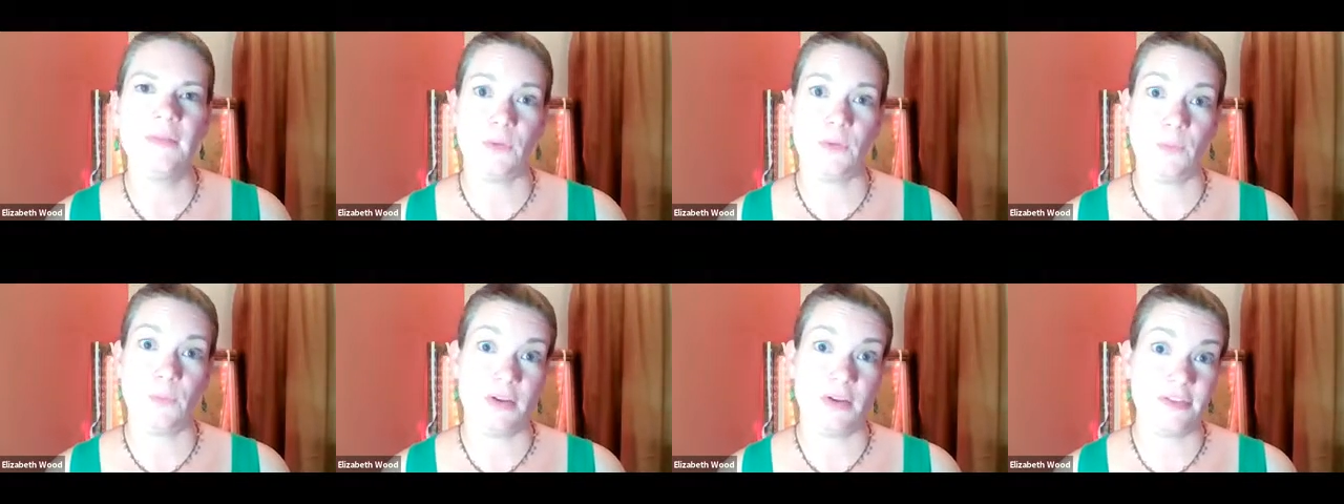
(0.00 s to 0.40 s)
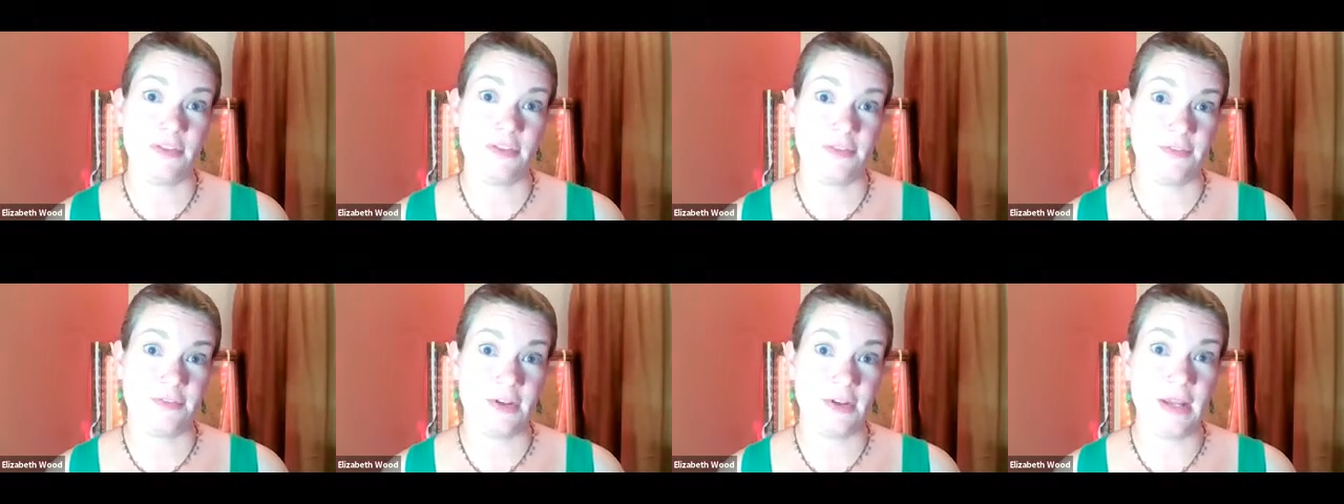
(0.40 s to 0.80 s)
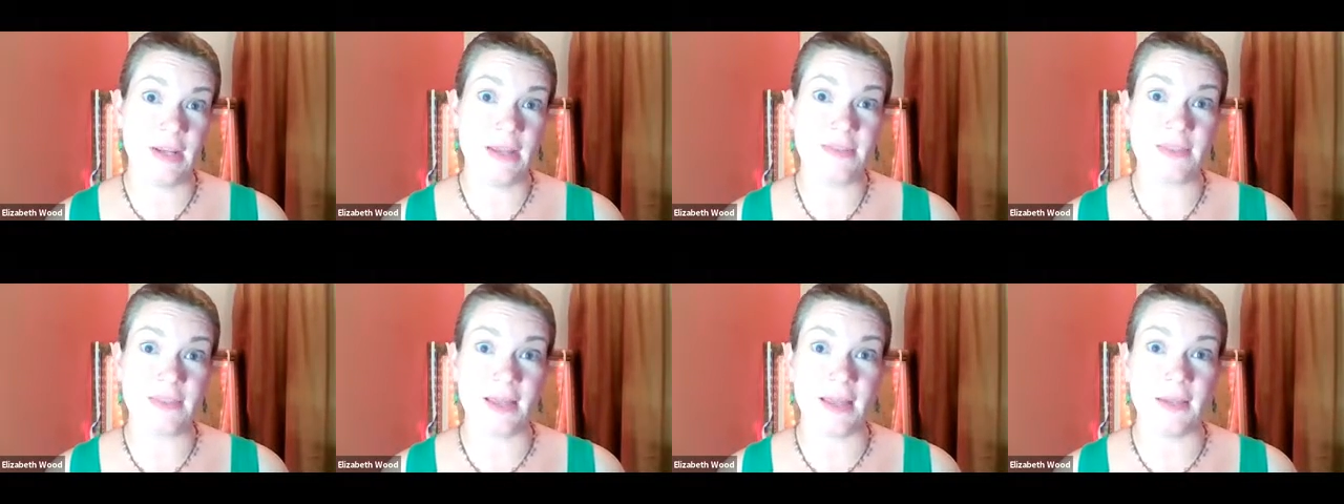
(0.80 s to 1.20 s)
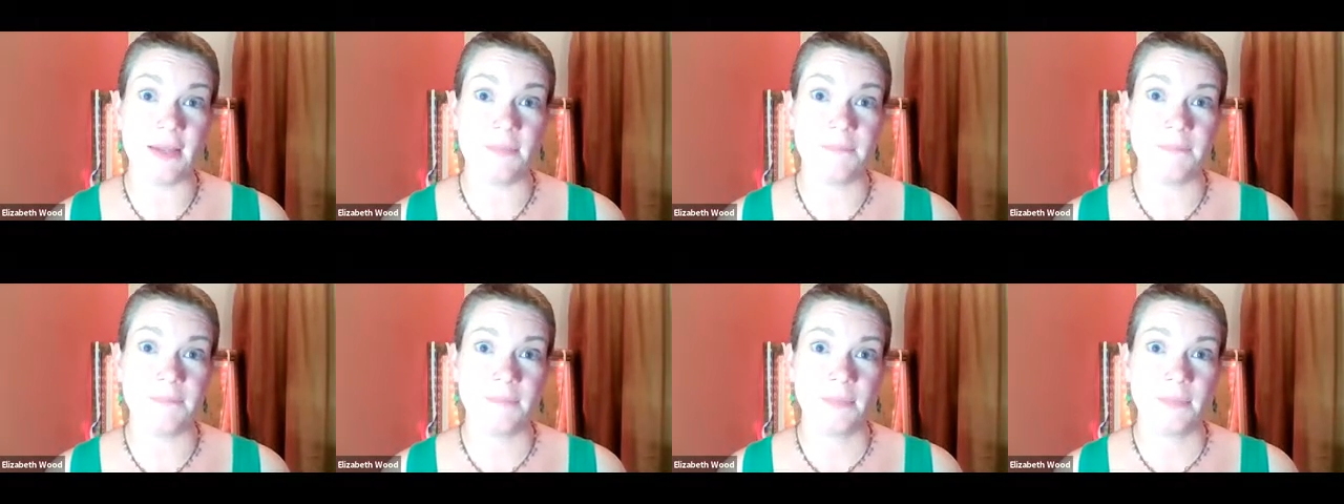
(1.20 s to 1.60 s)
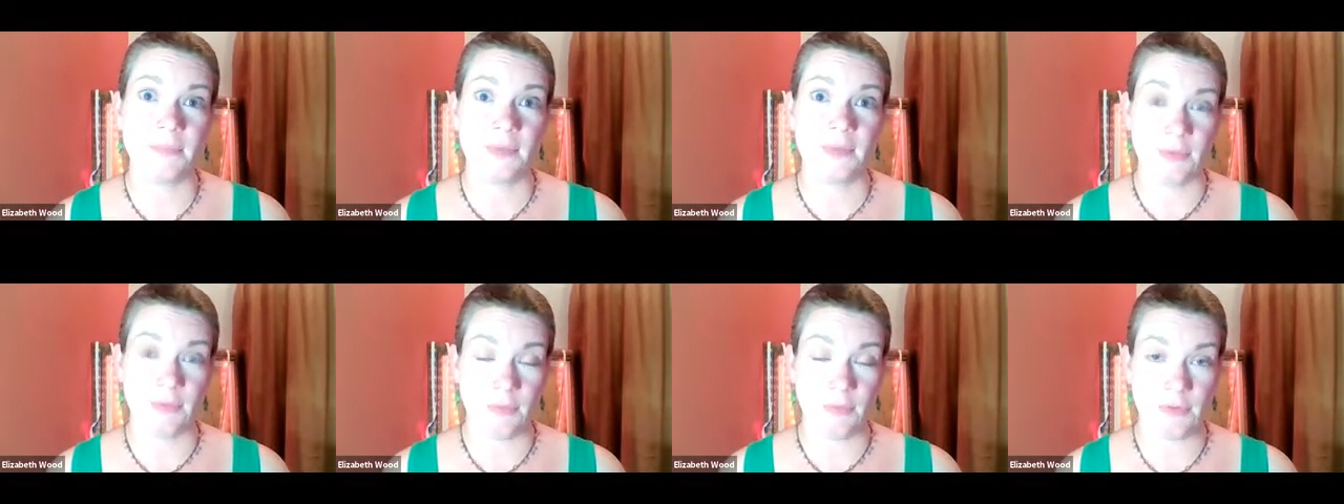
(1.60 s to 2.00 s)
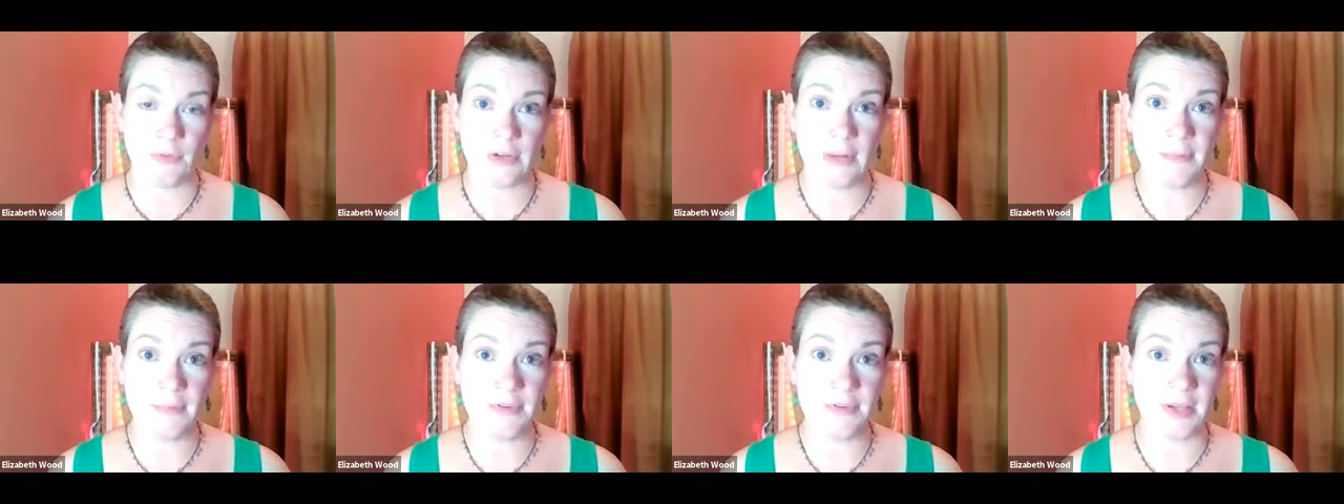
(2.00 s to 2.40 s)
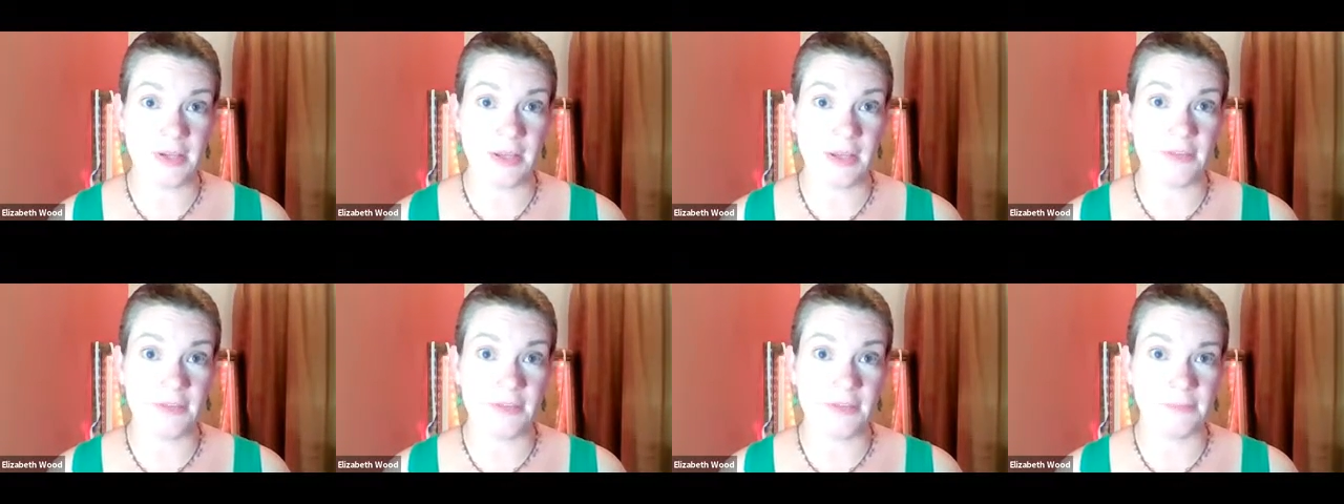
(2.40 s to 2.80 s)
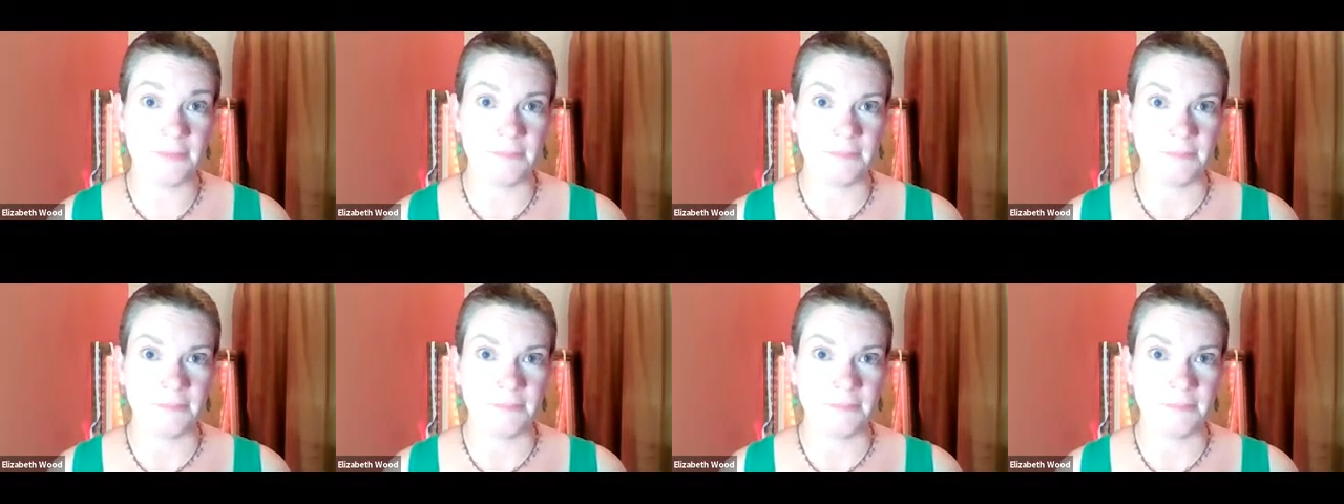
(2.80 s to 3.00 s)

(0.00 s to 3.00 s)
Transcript: They wanted to forget that. They were traumatized.